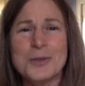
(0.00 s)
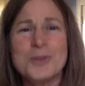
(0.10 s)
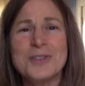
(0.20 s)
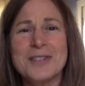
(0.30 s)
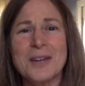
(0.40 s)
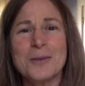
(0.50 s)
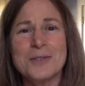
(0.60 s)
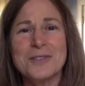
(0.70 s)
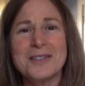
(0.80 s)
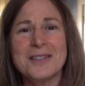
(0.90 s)
turns
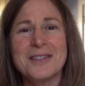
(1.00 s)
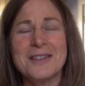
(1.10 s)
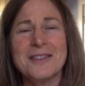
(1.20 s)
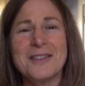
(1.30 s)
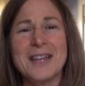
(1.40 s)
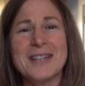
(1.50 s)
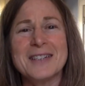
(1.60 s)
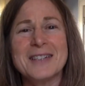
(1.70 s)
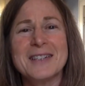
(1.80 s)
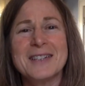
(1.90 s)
out that
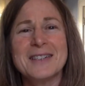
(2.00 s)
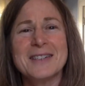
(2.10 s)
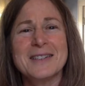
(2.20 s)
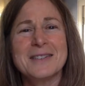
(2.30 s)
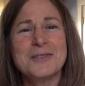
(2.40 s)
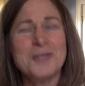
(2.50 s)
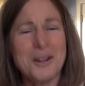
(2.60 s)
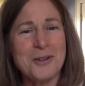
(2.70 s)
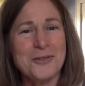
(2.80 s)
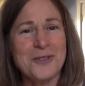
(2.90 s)

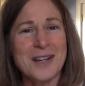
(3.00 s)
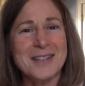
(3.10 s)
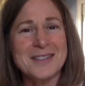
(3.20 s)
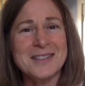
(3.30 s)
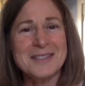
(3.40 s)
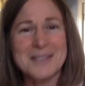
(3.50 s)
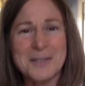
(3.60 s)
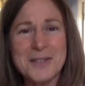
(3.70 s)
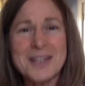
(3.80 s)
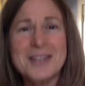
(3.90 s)
sacrifice,
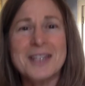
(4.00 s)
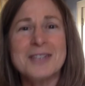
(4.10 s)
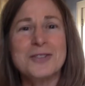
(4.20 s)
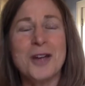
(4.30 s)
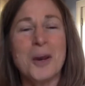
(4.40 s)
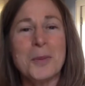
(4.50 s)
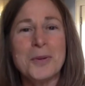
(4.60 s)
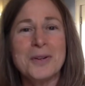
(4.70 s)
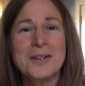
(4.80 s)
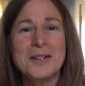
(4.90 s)
giving things up,
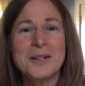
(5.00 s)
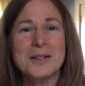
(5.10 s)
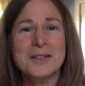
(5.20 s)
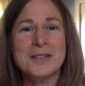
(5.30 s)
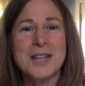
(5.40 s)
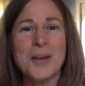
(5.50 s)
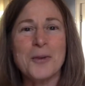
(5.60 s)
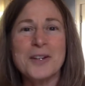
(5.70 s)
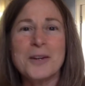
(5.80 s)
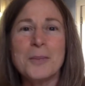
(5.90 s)

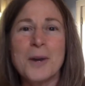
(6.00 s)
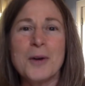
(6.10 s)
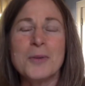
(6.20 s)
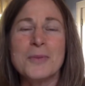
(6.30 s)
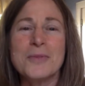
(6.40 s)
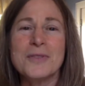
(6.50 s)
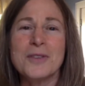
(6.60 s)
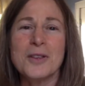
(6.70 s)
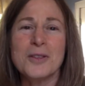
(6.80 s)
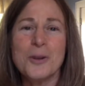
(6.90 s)
caring about
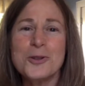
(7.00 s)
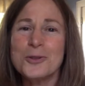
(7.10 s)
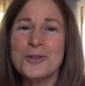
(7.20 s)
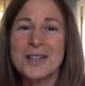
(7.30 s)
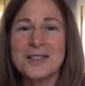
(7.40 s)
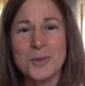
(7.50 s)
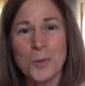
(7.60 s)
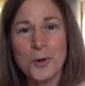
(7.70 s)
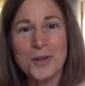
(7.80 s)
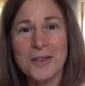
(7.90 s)
the larger things
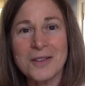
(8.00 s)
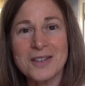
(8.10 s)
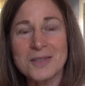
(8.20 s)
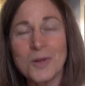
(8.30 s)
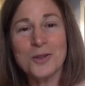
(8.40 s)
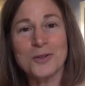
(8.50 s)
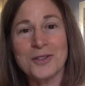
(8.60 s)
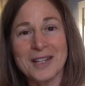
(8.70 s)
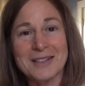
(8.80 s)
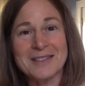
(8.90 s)
more than the smaller
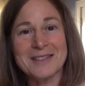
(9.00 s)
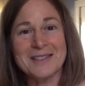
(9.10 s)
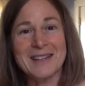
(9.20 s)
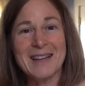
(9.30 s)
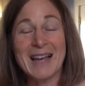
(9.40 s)
things,